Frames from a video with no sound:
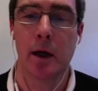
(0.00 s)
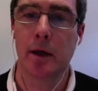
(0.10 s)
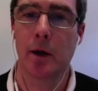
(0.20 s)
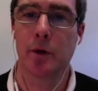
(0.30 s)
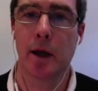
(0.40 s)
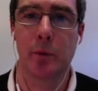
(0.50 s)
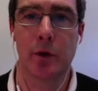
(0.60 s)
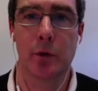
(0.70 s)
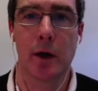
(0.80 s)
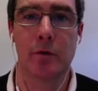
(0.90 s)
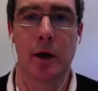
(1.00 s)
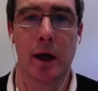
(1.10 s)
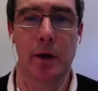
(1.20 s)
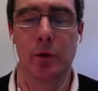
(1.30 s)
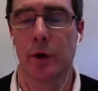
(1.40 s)
Now, would that be the right
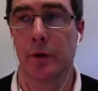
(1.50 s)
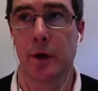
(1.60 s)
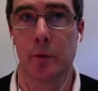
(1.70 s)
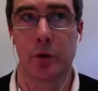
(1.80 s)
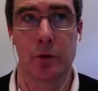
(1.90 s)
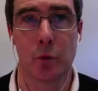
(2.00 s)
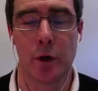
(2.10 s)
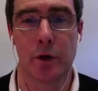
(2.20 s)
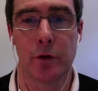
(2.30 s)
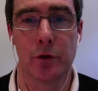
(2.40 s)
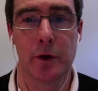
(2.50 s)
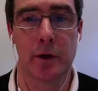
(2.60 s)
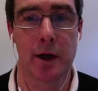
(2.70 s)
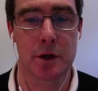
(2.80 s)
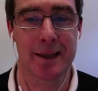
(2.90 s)
value? Well, the numbers from 1 to 3 are
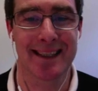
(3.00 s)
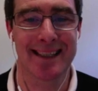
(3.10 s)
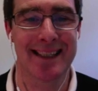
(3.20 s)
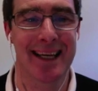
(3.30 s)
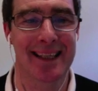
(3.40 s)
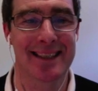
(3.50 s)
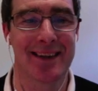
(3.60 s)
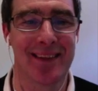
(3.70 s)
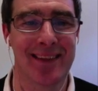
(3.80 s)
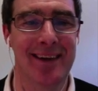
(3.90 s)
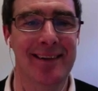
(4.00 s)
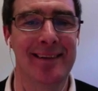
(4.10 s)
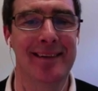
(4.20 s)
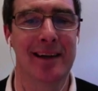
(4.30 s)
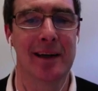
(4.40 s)
actually 6, so this
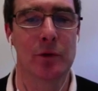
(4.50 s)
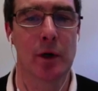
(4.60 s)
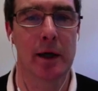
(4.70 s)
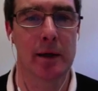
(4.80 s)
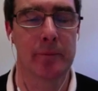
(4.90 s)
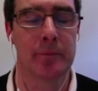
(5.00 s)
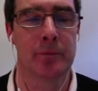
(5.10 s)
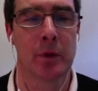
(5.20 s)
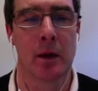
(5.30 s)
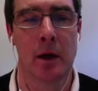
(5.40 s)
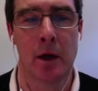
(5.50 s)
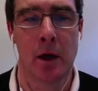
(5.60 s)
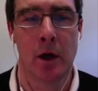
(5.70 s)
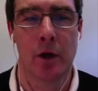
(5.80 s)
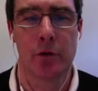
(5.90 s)
is not right.
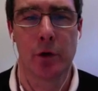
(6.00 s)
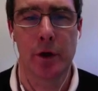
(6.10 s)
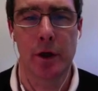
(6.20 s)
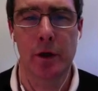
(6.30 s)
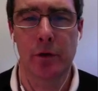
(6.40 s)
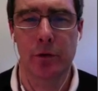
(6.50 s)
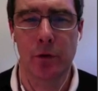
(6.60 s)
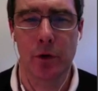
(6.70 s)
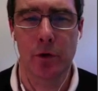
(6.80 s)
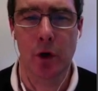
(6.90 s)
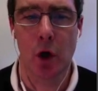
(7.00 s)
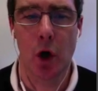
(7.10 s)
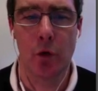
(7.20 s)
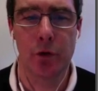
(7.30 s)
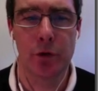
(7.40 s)
So you need to sort of
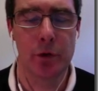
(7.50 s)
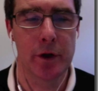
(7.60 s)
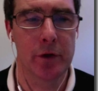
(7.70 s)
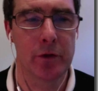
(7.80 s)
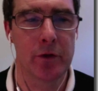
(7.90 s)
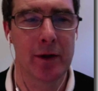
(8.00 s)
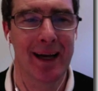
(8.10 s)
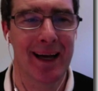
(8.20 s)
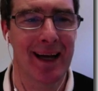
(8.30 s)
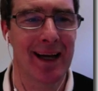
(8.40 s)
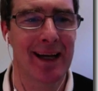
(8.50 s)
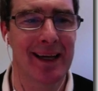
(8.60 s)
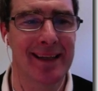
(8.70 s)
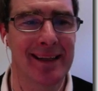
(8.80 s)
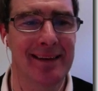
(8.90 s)
go through here and see, I
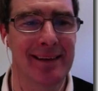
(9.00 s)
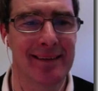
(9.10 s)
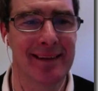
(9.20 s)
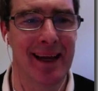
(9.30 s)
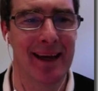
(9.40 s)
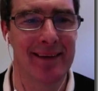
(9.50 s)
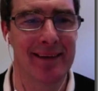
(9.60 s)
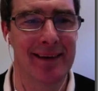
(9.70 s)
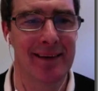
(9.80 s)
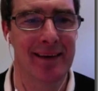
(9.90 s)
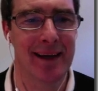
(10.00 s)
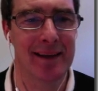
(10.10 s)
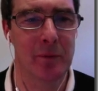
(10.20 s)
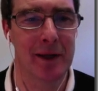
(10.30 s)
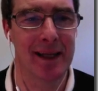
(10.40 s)
did this test here at
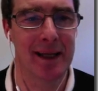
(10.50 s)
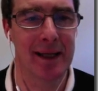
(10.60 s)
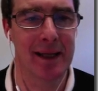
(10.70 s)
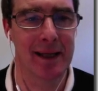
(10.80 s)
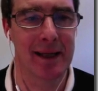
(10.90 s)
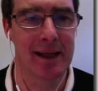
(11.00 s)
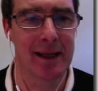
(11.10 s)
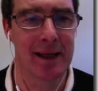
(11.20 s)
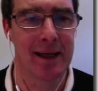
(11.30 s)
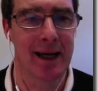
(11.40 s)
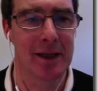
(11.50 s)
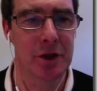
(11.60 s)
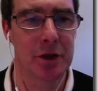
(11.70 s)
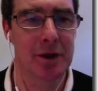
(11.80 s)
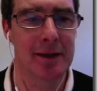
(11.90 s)
the beginning. I
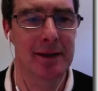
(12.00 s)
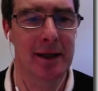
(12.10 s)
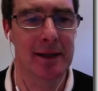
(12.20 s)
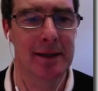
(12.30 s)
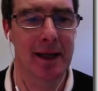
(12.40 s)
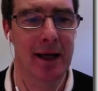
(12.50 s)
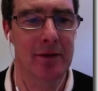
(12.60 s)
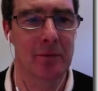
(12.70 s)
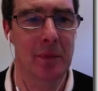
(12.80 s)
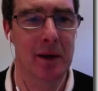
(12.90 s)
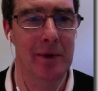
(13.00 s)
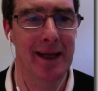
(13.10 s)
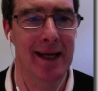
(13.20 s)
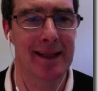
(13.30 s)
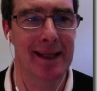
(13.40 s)
should have done the test maybe
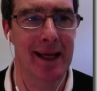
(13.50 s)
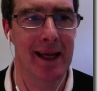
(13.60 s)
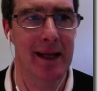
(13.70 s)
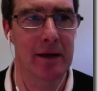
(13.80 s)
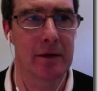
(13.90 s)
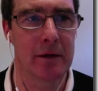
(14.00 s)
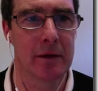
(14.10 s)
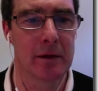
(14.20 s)
at the end.